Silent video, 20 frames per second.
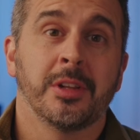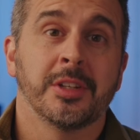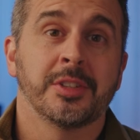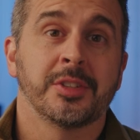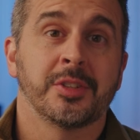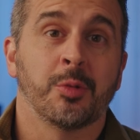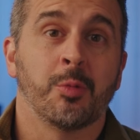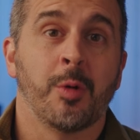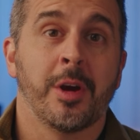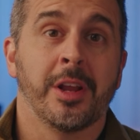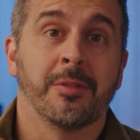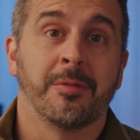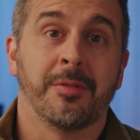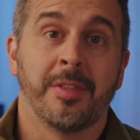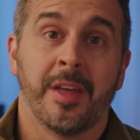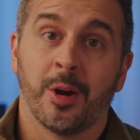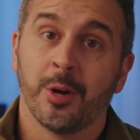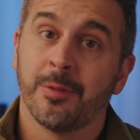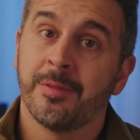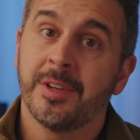lists the weight of
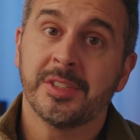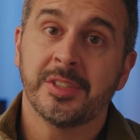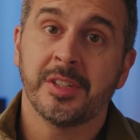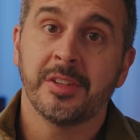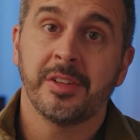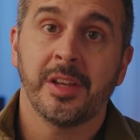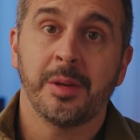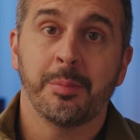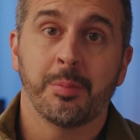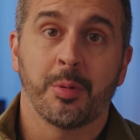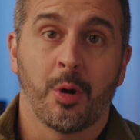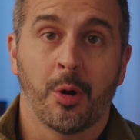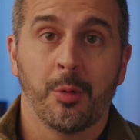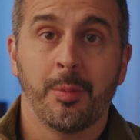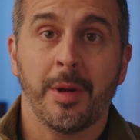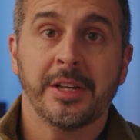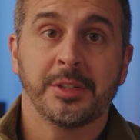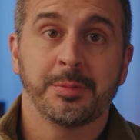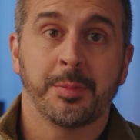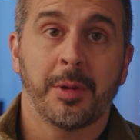their VCT Pro
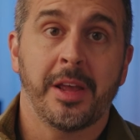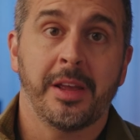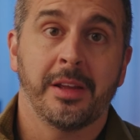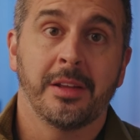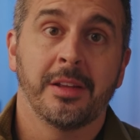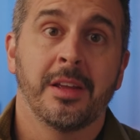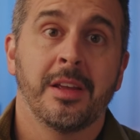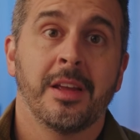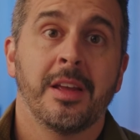baseplate